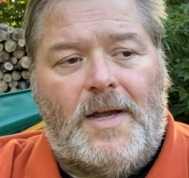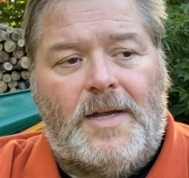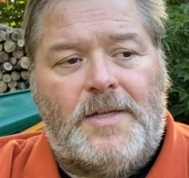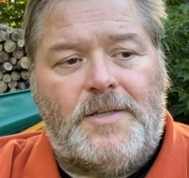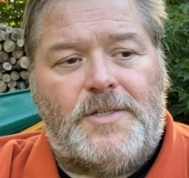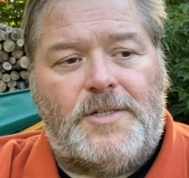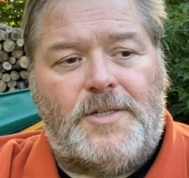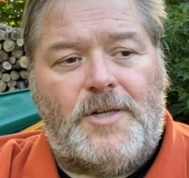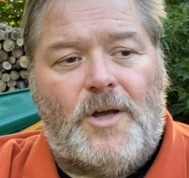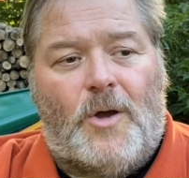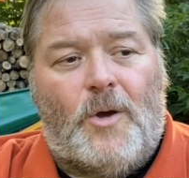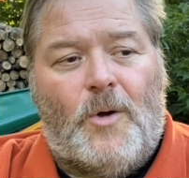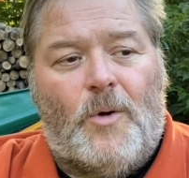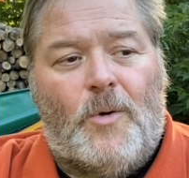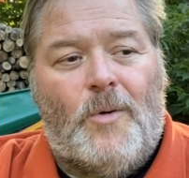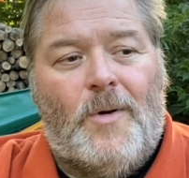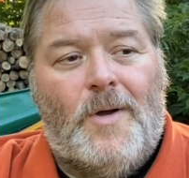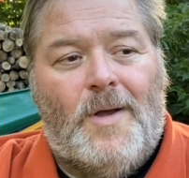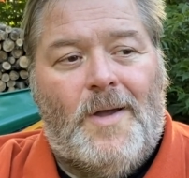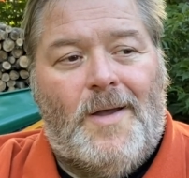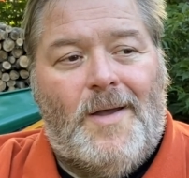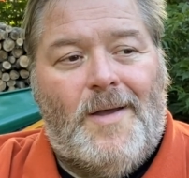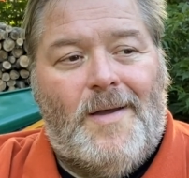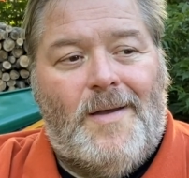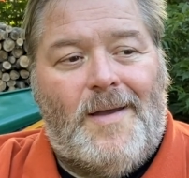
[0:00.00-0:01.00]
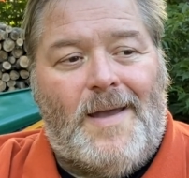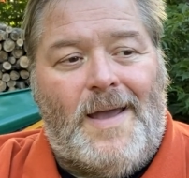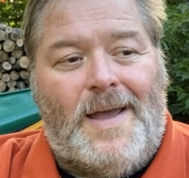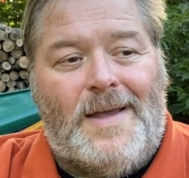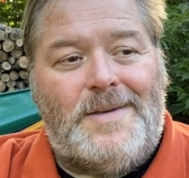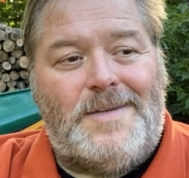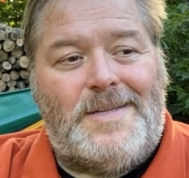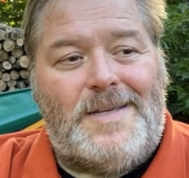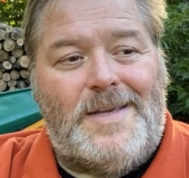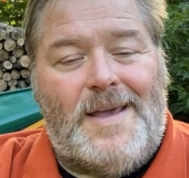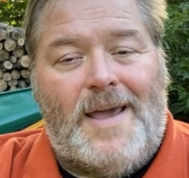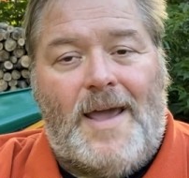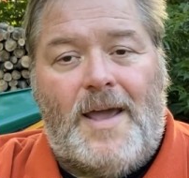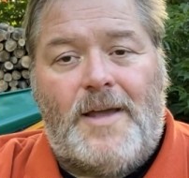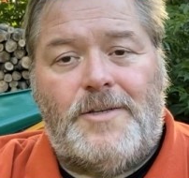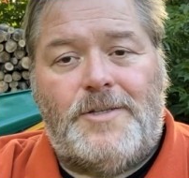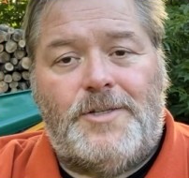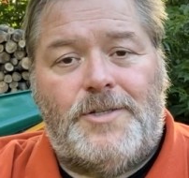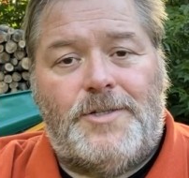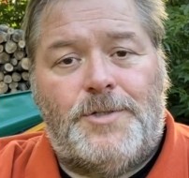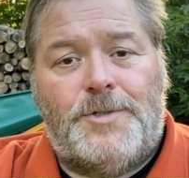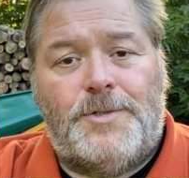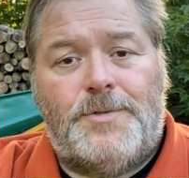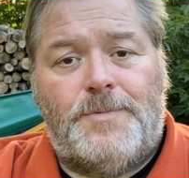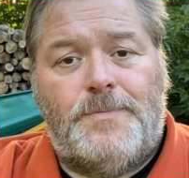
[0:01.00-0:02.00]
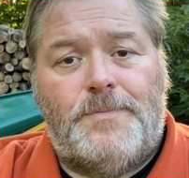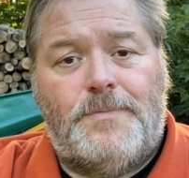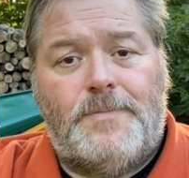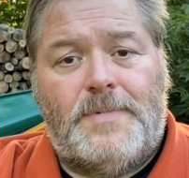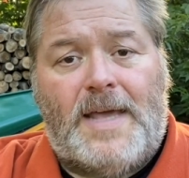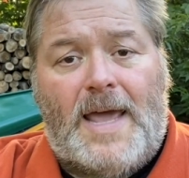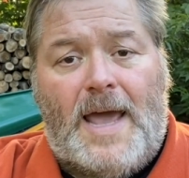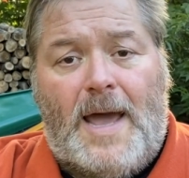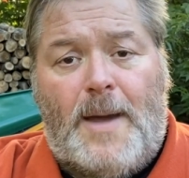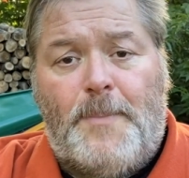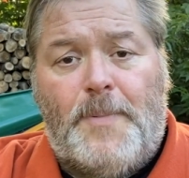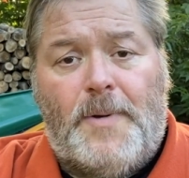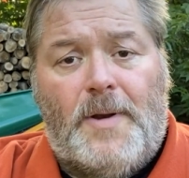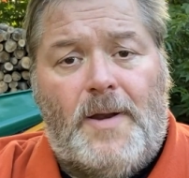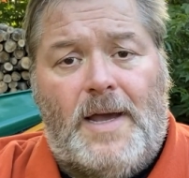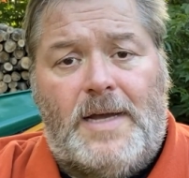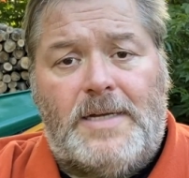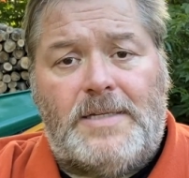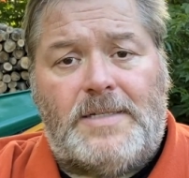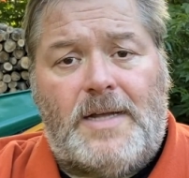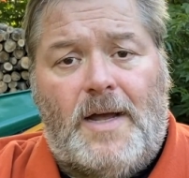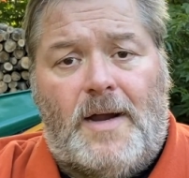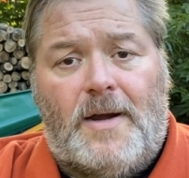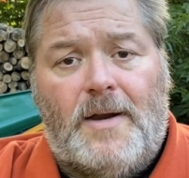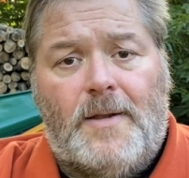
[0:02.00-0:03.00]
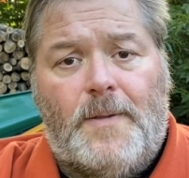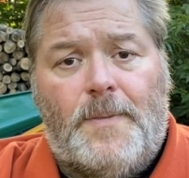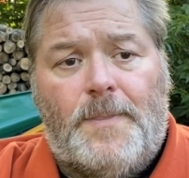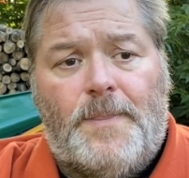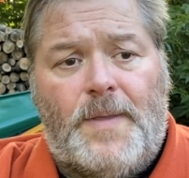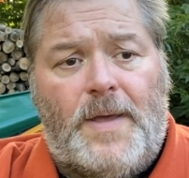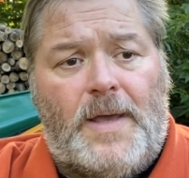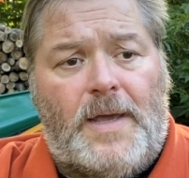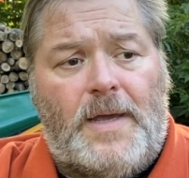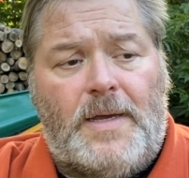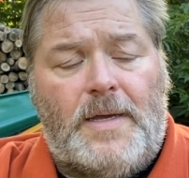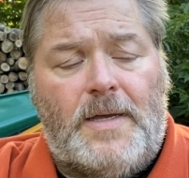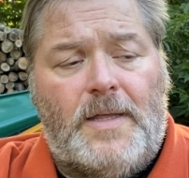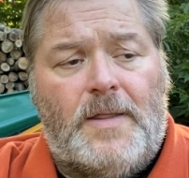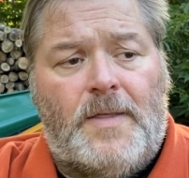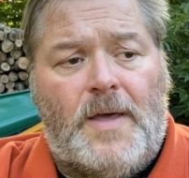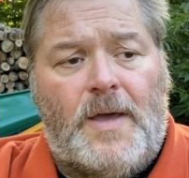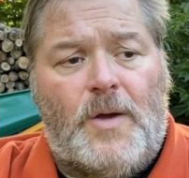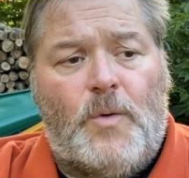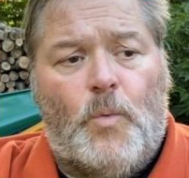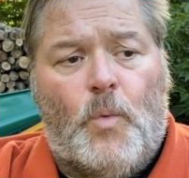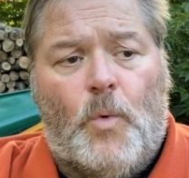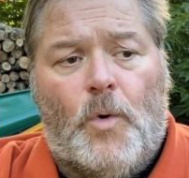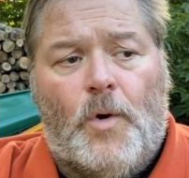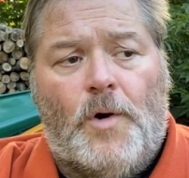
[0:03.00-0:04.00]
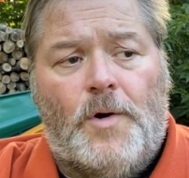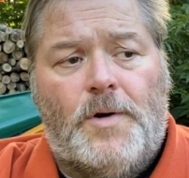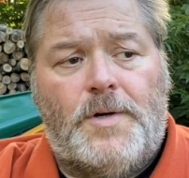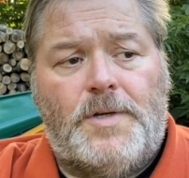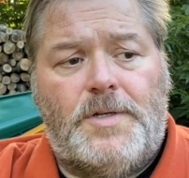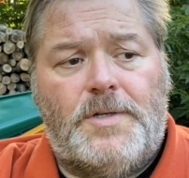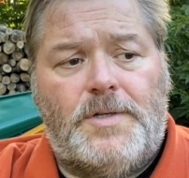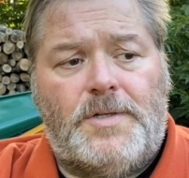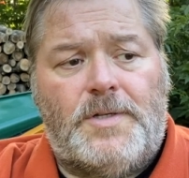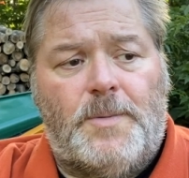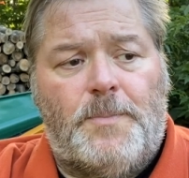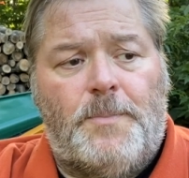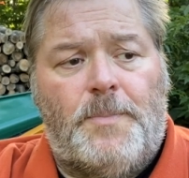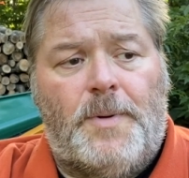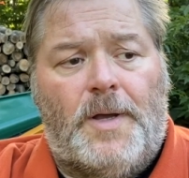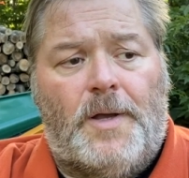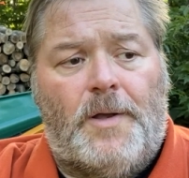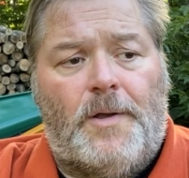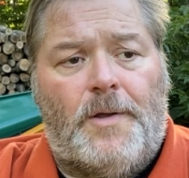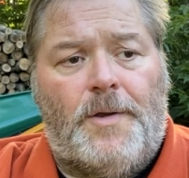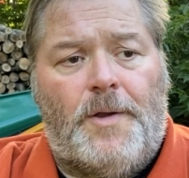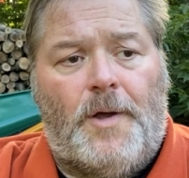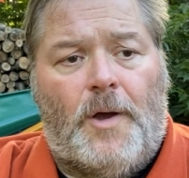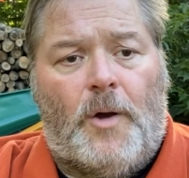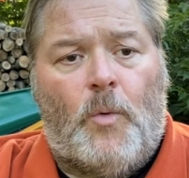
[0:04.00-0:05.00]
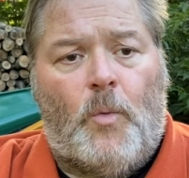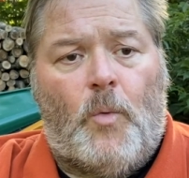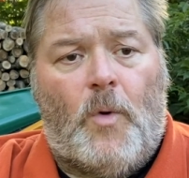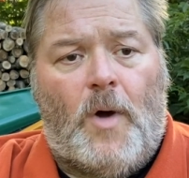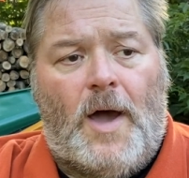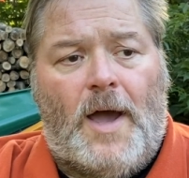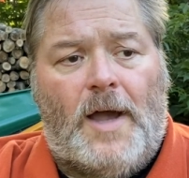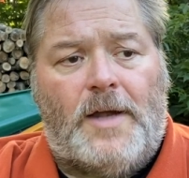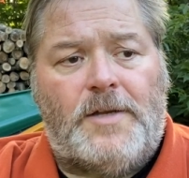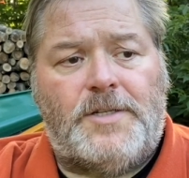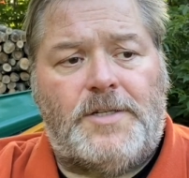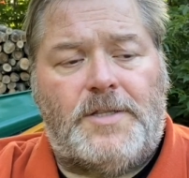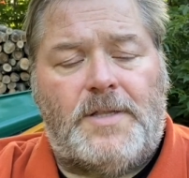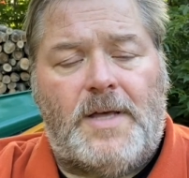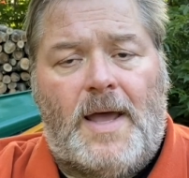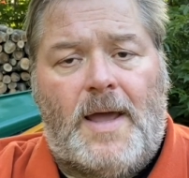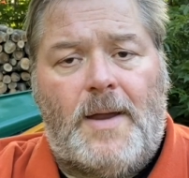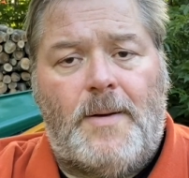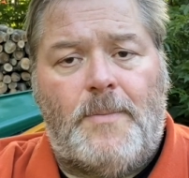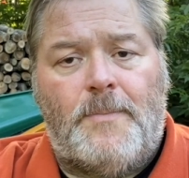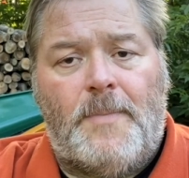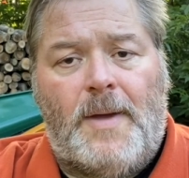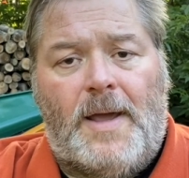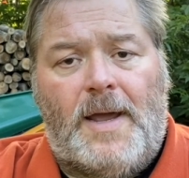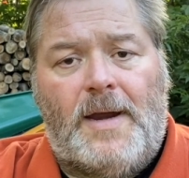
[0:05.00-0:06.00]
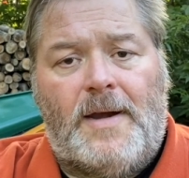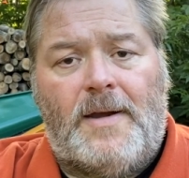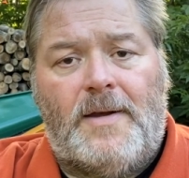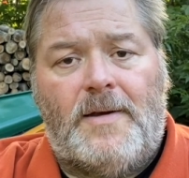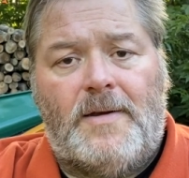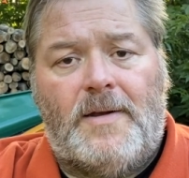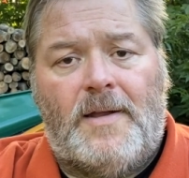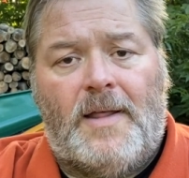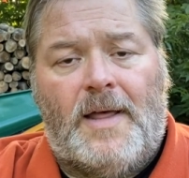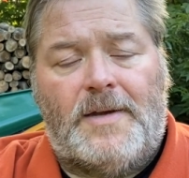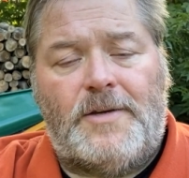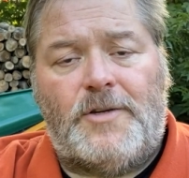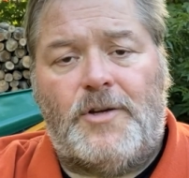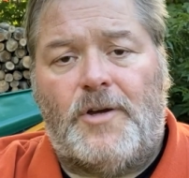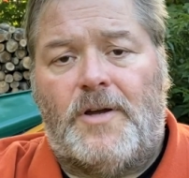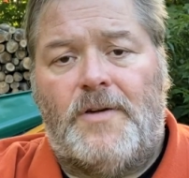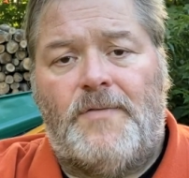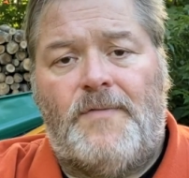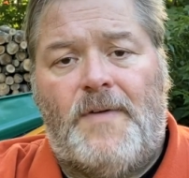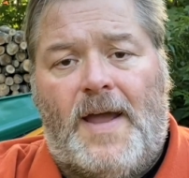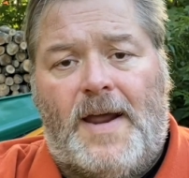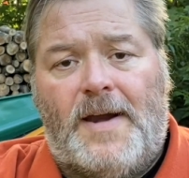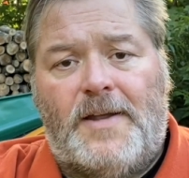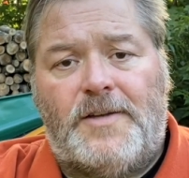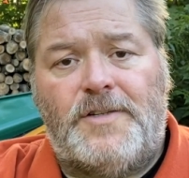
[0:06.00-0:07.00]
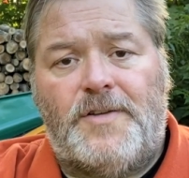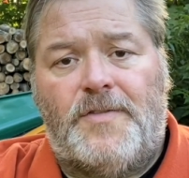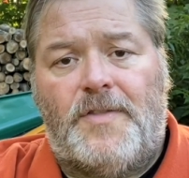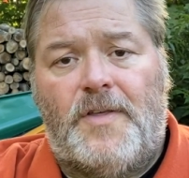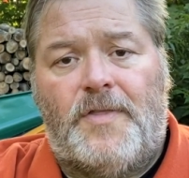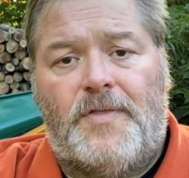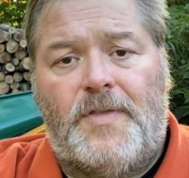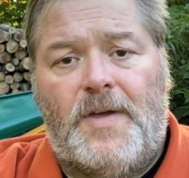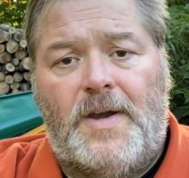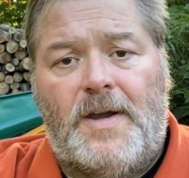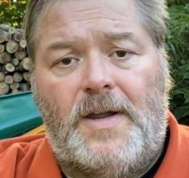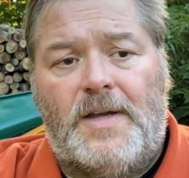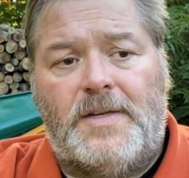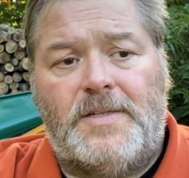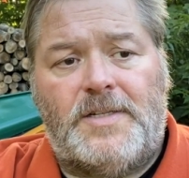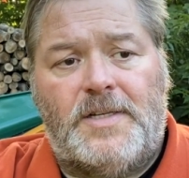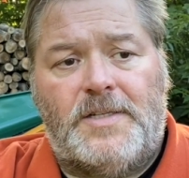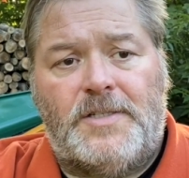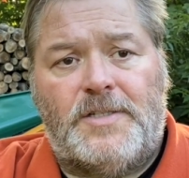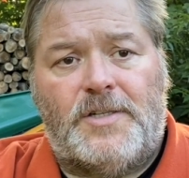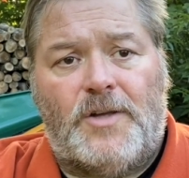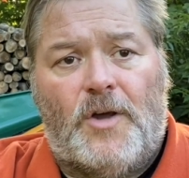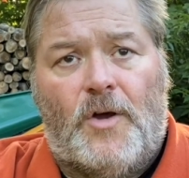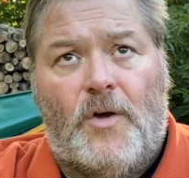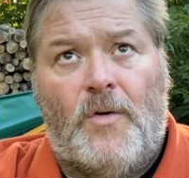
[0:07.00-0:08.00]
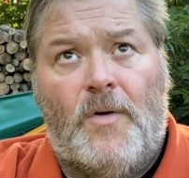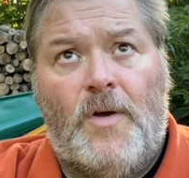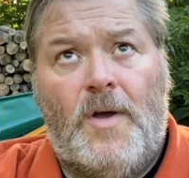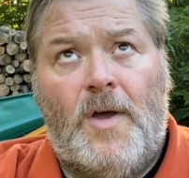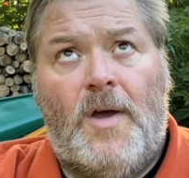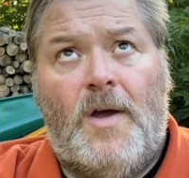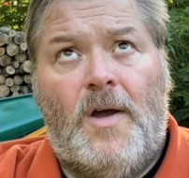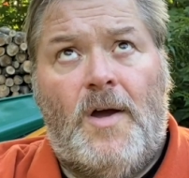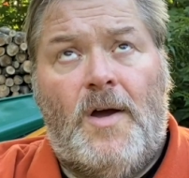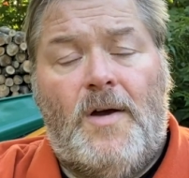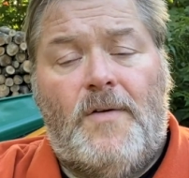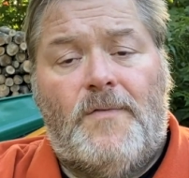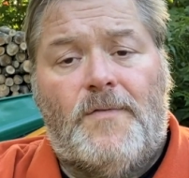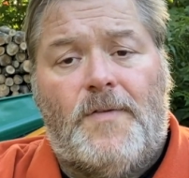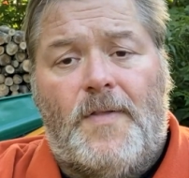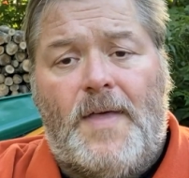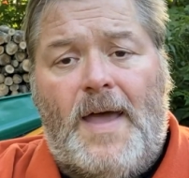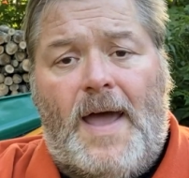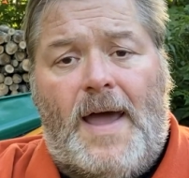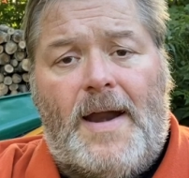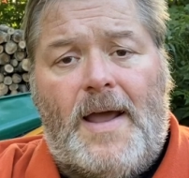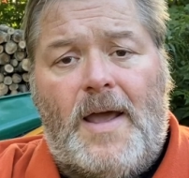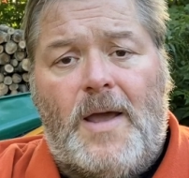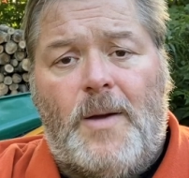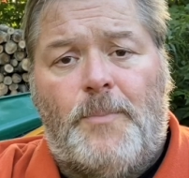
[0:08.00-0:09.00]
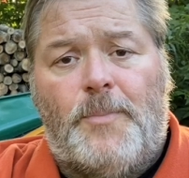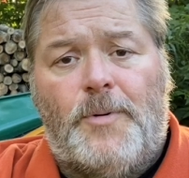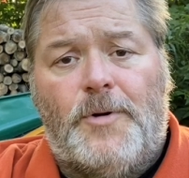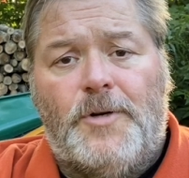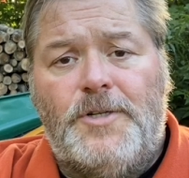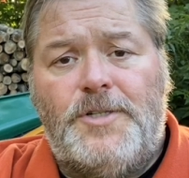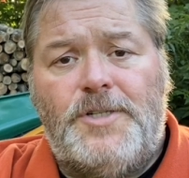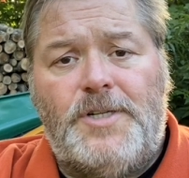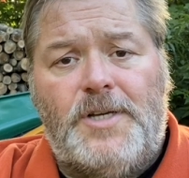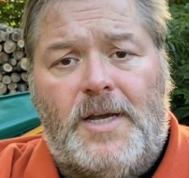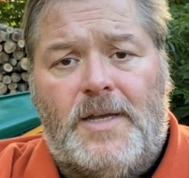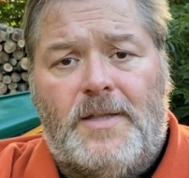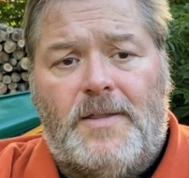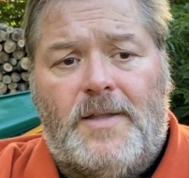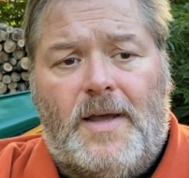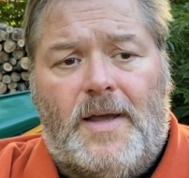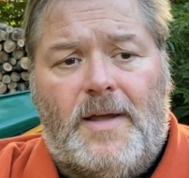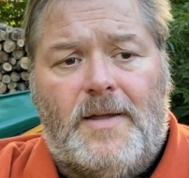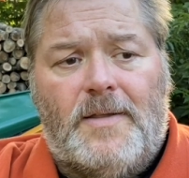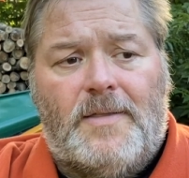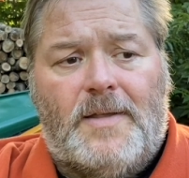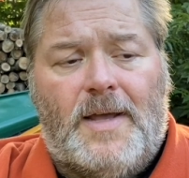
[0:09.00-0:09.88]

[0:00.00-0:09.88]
And so NTH capitalized on it. They worked to build a watch that took advantage of the thinness. And so for that, I appreciate that.